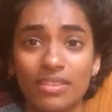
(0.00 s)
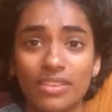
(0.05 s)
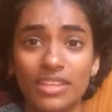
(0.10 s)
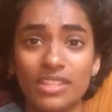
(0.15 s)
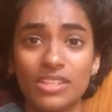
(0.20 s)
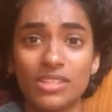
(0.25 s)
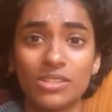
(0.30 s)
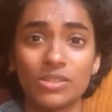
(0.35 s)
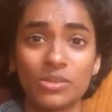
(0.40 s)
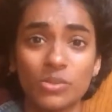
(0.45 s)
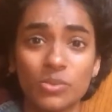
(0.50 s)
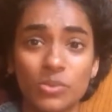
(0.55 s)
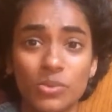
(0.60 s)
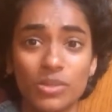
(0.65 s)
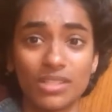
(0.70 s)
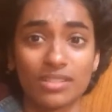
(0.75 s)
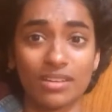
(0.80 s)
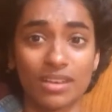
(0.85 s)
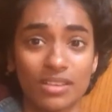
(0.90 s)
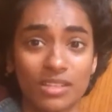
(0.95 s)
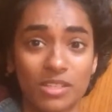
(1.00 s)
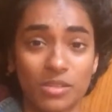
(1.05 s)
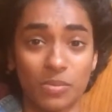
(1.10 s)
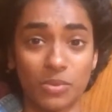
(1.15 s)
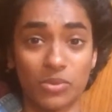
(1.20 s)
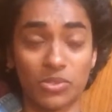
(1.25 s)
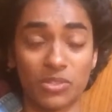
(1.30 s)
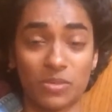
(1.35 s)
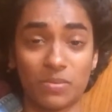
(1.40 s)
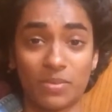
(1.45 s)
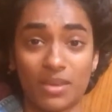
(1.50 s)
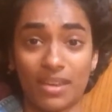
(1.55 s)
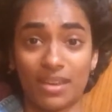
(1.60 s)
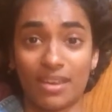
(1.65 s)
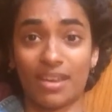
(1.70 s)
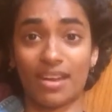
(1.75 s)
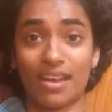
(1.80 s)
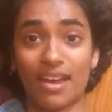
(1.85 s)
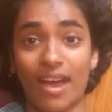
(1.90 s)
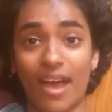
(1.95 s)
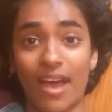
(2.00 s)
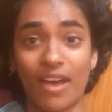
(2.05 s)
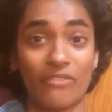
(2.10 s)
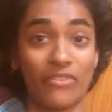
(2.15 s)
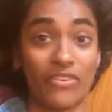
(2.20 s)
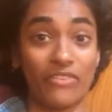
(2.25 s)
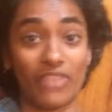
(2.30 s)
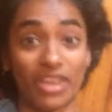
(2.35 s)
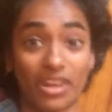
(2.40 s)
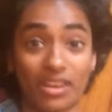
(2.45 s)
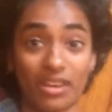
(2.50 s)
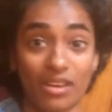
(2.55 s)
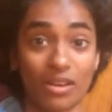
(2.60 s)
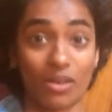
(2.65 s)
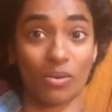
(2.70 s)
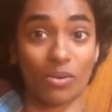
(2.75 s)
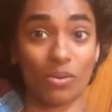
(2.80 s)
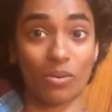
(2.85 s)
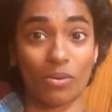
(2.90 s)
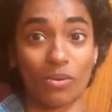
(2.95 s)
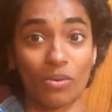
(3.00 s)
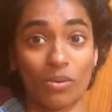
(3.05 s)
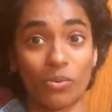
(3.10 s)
This was not supposed to be a heavy video,